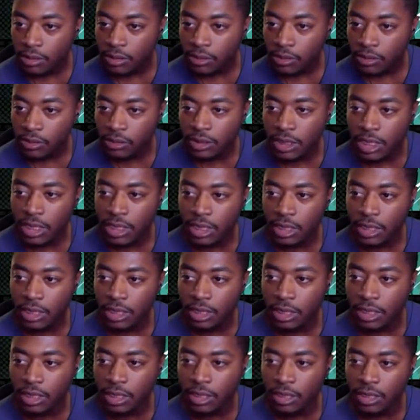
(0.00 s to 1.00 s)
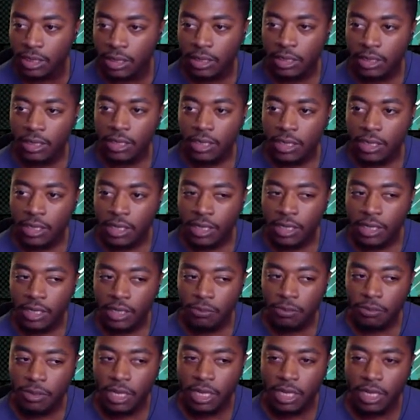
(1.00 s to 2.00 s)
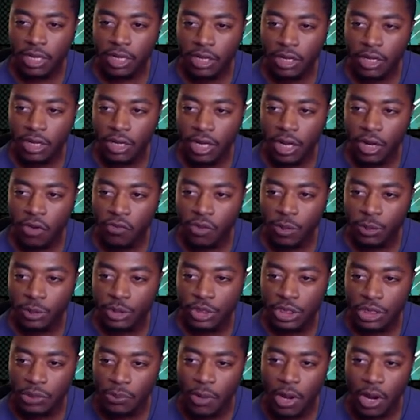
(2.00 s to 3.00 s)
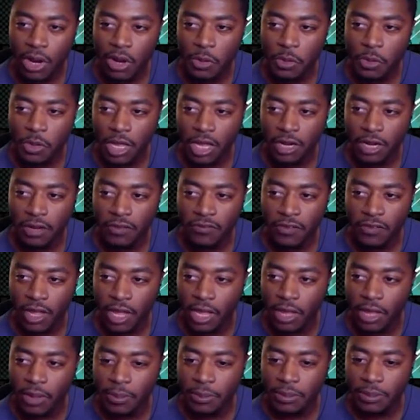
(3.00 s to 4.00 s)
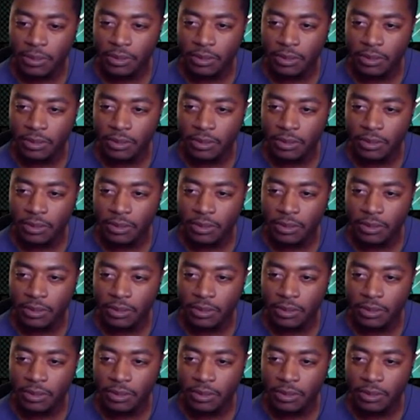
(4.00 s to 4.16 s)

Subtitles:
Looks like a, give me like a Orochimaru kind of vibe.